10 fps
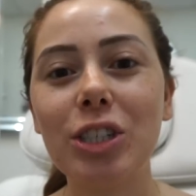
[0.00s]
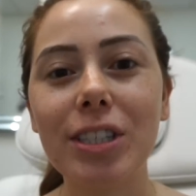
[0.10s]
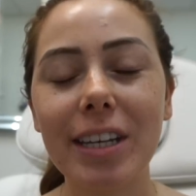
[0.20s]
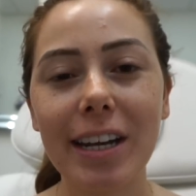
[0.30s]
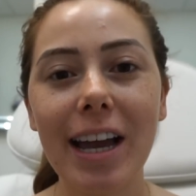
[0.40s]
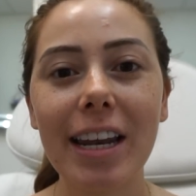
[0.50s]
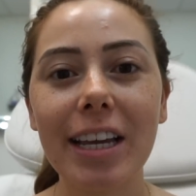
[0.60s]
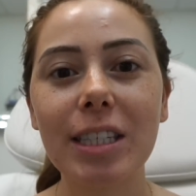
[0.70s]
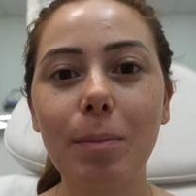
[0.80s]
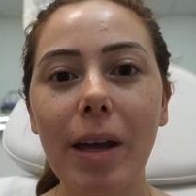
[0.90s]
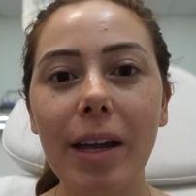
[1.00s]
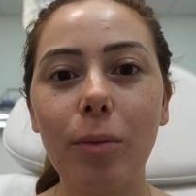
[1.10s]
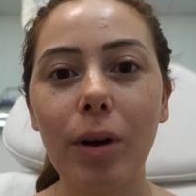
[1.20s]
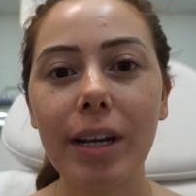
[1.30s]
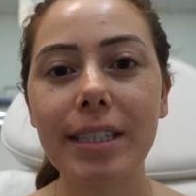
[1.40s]
she's gonna kind of
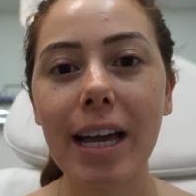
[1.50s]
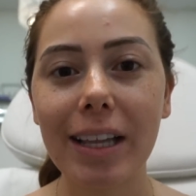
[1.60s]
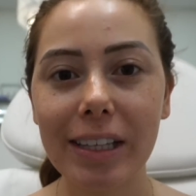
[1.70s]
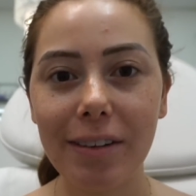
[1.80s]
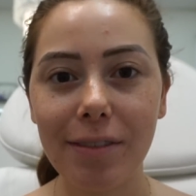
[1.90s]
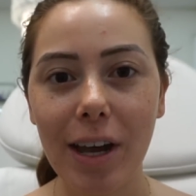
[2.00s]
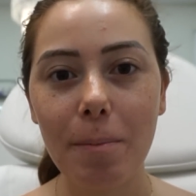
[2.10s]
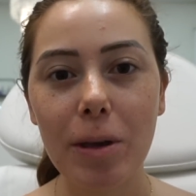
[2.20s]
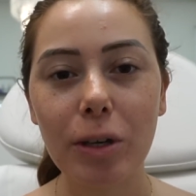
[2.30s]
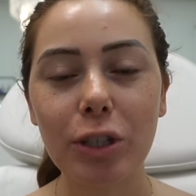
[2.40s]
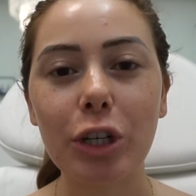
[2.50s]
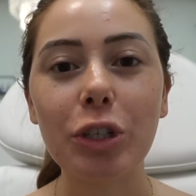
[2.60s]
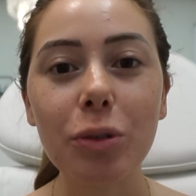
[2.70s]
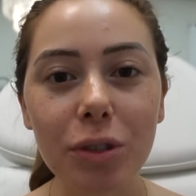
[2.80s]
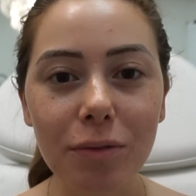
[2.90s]
explain what exactly VI peels are
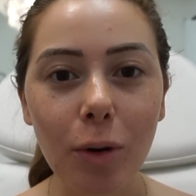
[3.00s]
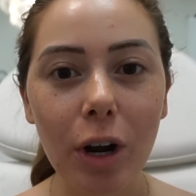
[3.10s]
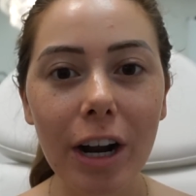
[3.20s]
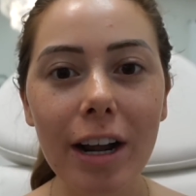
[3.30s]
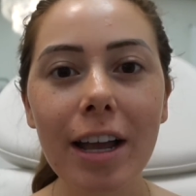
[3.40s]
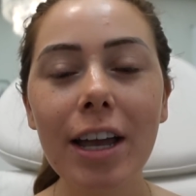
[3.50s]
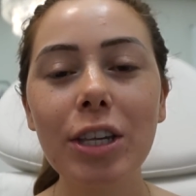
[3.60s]
used for,